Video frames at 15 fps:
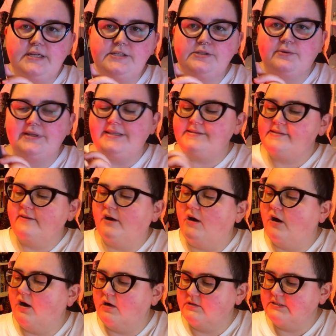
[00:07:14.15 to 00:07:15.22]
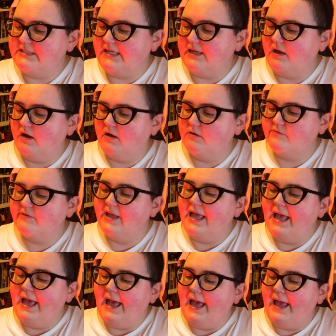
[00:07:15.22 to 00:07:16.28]
So it's The Haunting of,
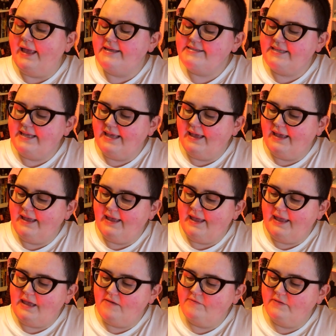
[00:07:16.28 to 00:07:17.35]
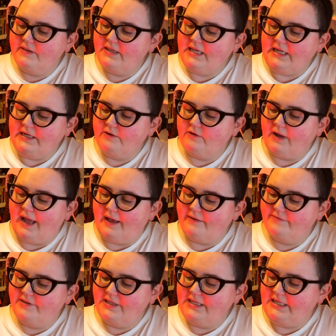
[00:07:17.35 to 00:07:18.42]
is it Aveline or
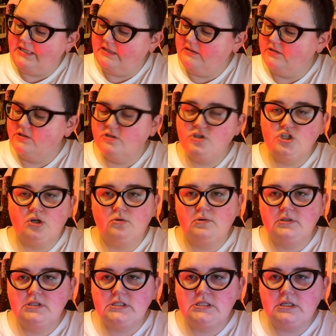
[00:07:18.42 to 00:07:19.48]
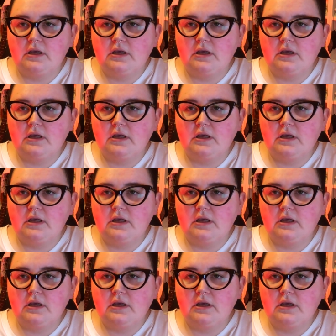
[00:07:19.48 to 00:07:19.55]
Aveline Jones?